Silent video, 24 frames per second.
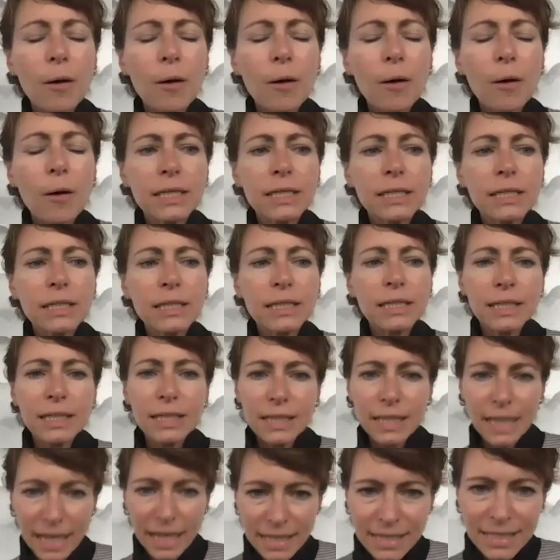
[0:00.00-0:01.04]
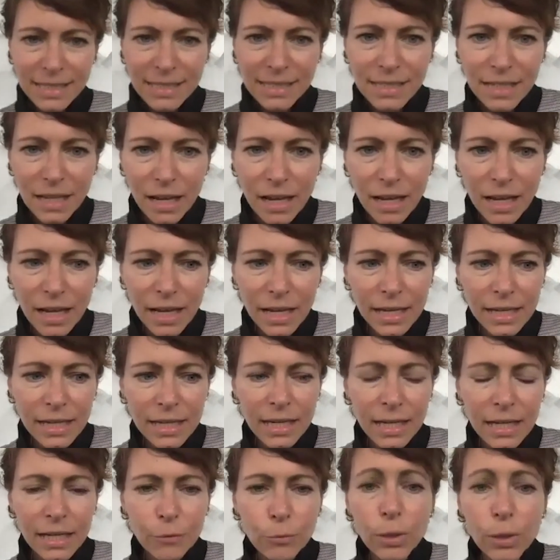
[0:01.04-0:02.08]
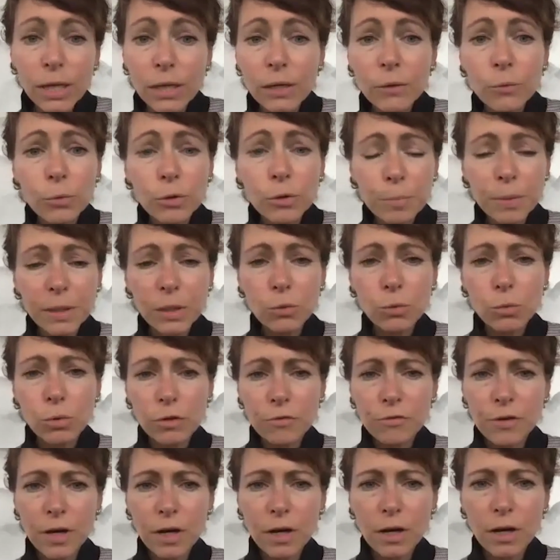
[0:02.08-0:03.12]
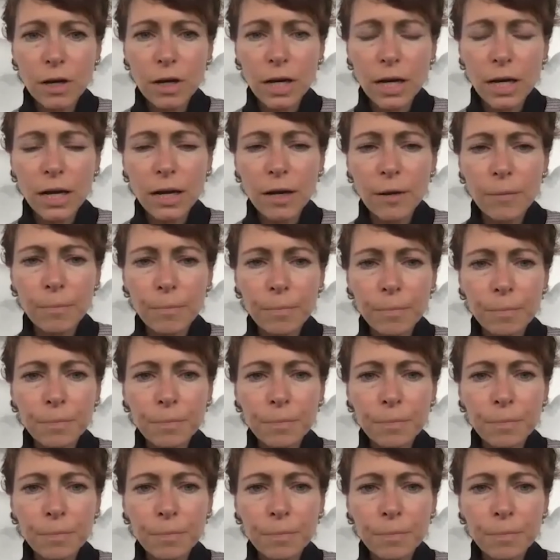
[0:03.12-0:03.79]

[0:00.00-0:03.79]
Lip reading: Yes, I can. Well, it would be all of our,